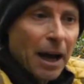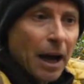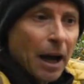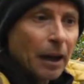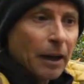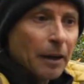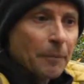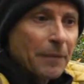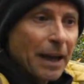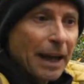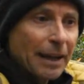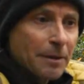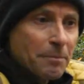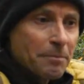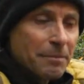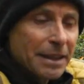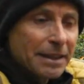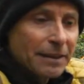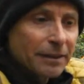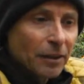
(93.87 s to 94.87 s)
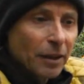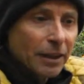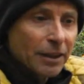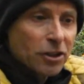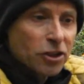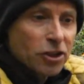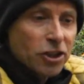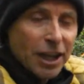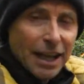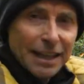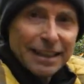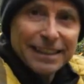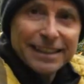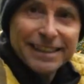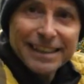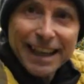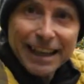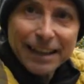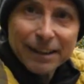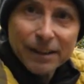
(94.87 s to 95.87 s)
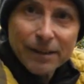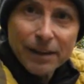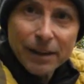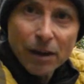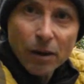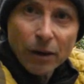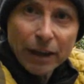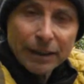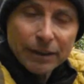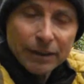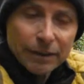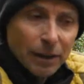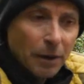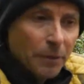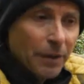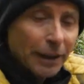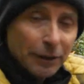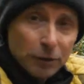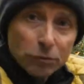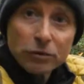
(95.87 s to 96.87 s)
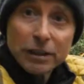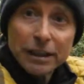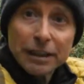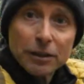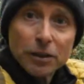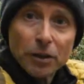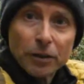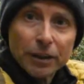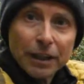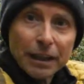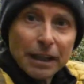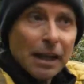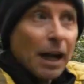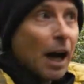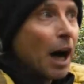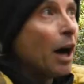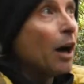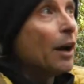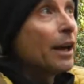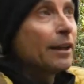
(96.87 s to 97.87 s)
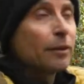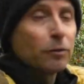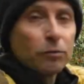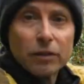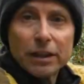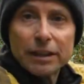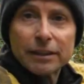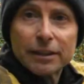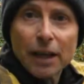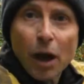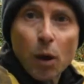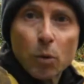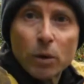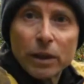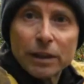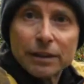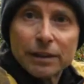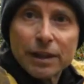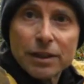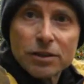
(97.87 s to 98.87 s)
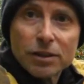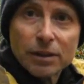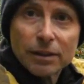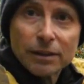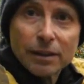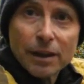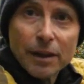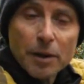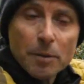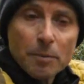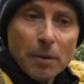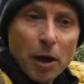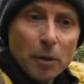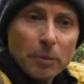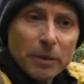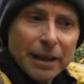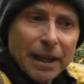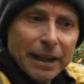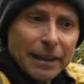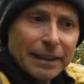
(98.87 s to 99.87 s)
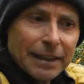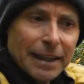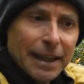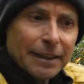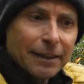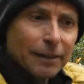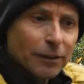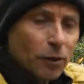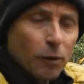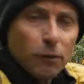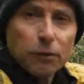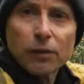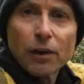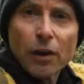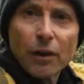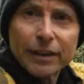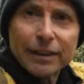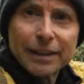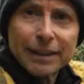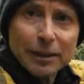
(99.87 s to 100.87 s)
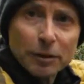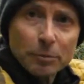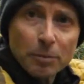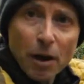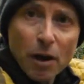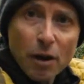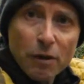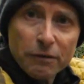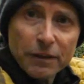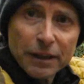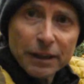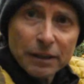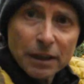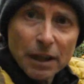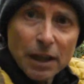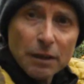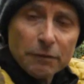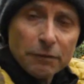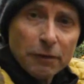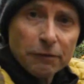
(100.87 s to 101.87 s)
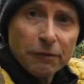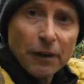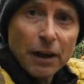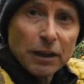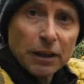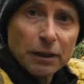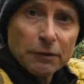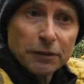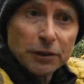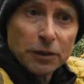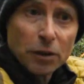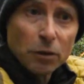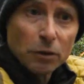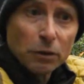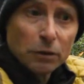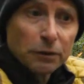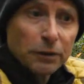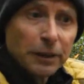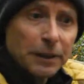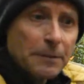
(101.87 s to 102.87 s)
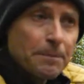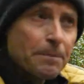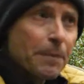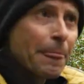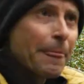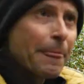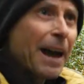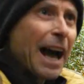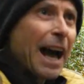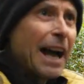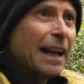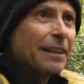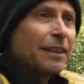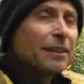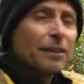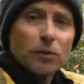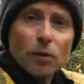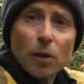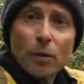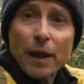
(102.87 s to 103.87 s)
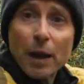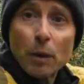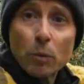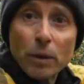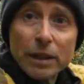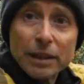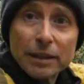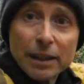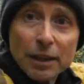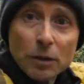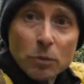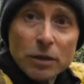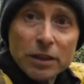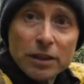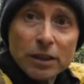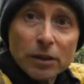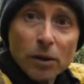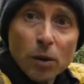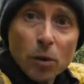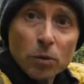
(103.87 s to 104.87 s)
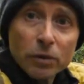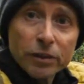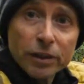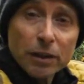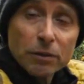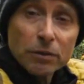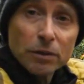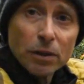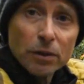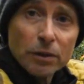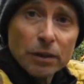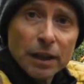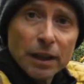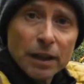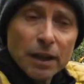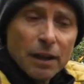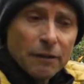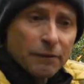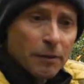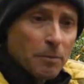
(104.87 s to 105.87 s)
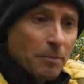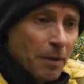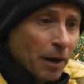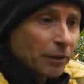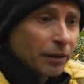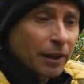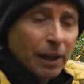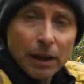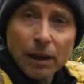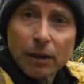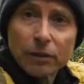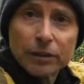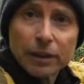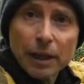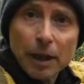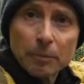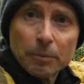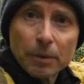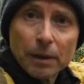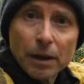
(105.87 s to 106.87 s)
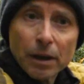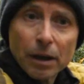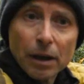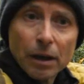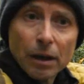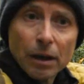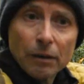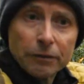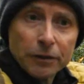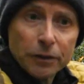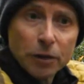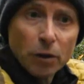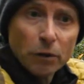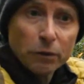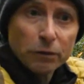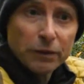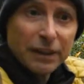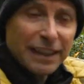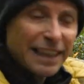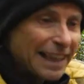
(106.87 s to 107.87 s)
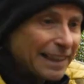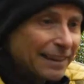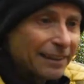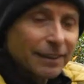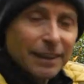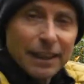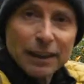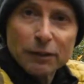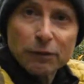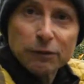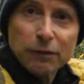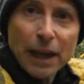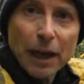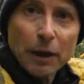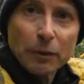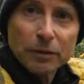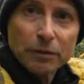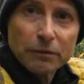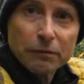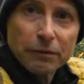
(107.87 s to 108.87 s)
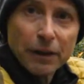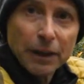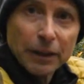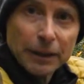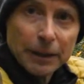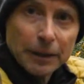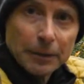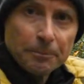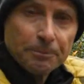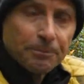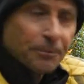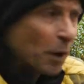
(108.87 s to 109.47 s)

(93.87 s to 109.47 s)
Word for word: And it means I can change the angle of the light, so that's really good. It's really dull conditions at the moment, and again soft lighting is perfect for fungi photography, and it's not that windy, which is also good for most close-up photography, insects, flowers and fungi.